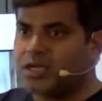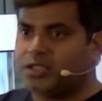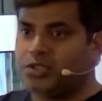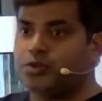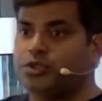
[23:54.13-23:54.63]

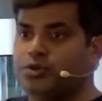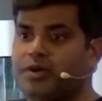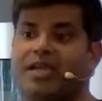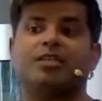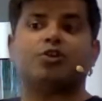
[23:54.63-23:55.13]
you
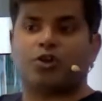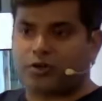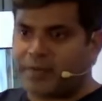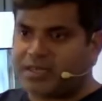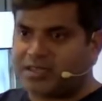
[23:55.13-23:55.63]
get it
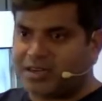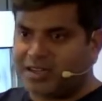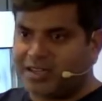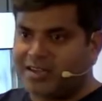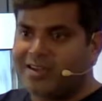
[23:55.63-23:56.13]

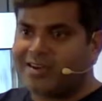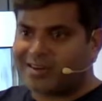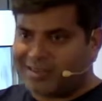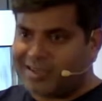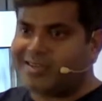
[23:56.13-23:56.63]
automatically
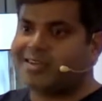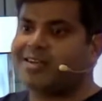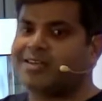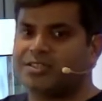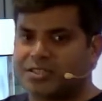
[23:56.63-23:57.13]
created
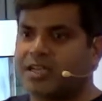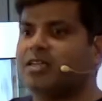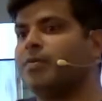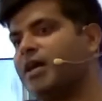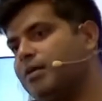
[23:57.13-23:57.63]
and decided
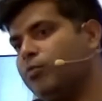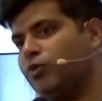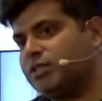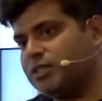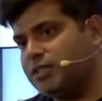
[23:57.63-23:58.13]
by
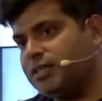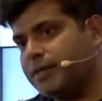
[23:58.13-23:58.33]
AWS CDK.